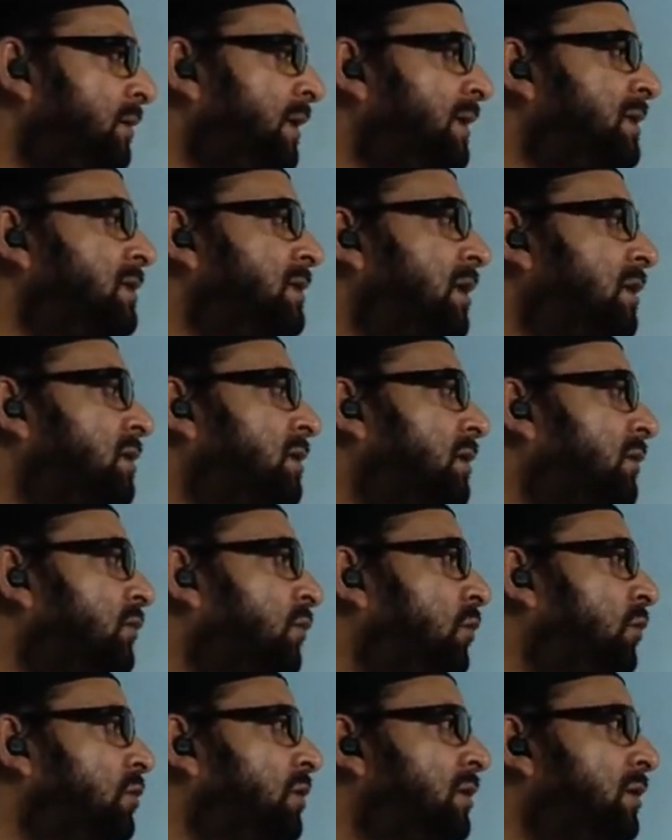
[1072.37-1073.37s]
That is the answer
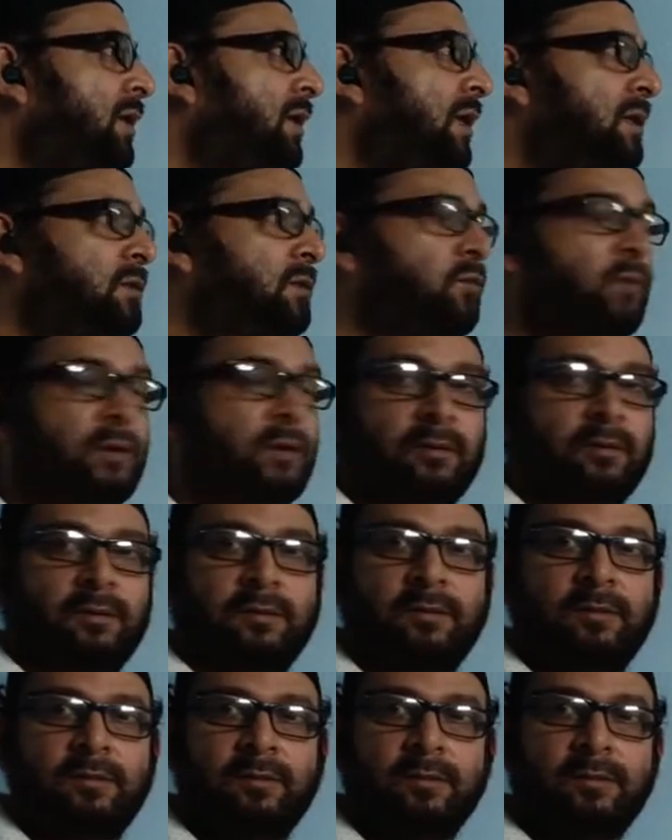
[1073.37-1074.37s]
for case 1.
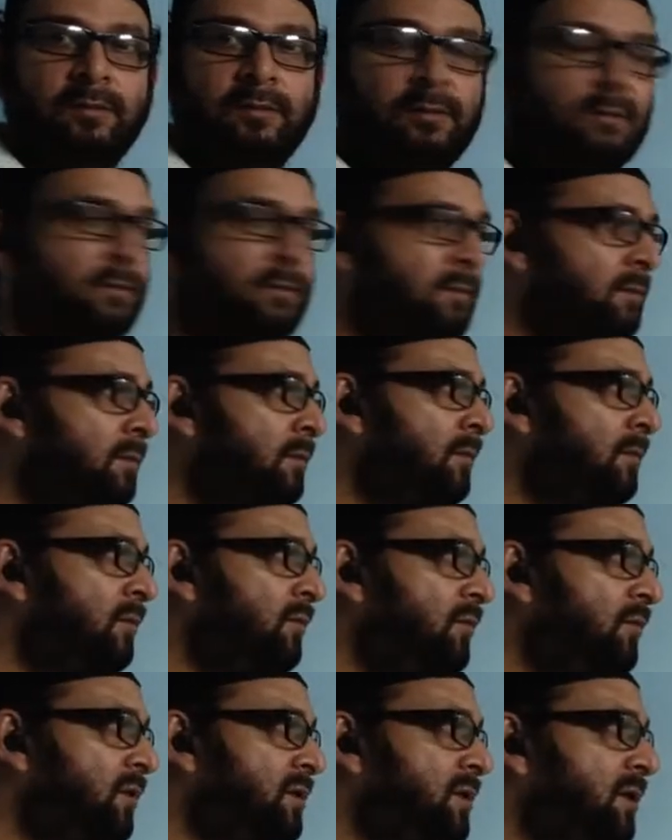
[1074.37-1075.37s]

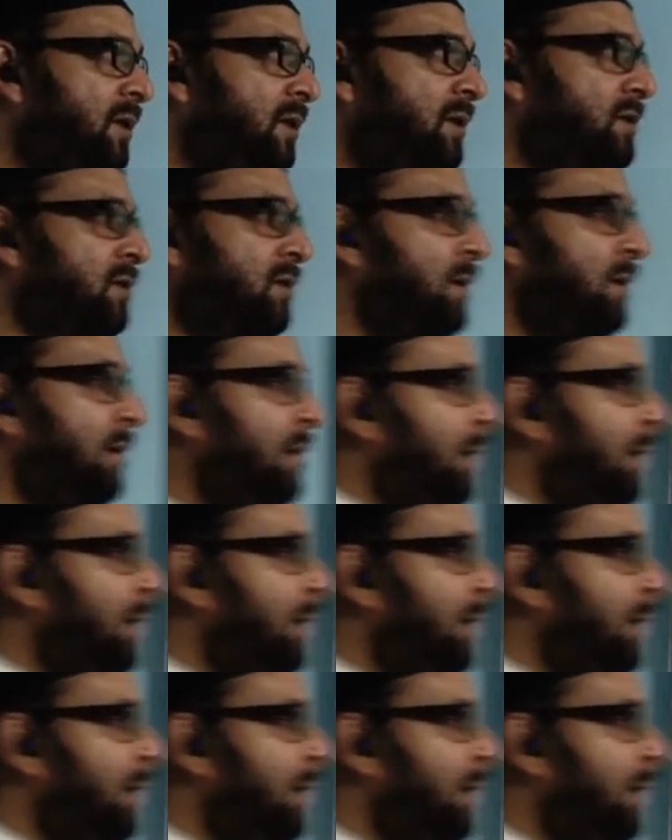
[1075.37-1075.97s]
First case.